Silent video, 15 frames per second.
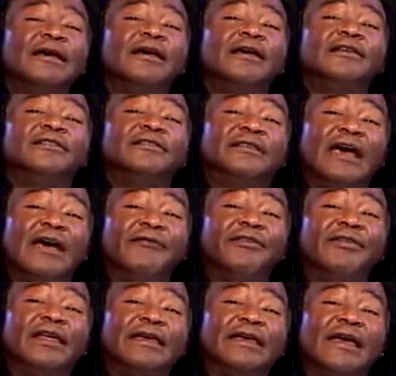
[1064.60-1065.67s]

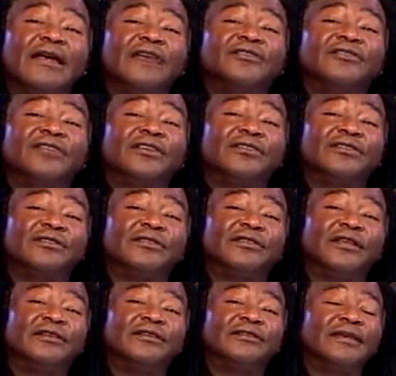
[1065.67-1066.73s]
7 against
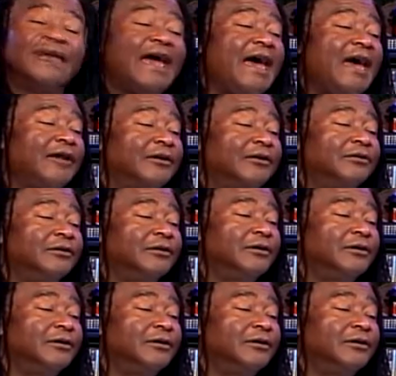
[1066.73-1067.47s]
the Seattle.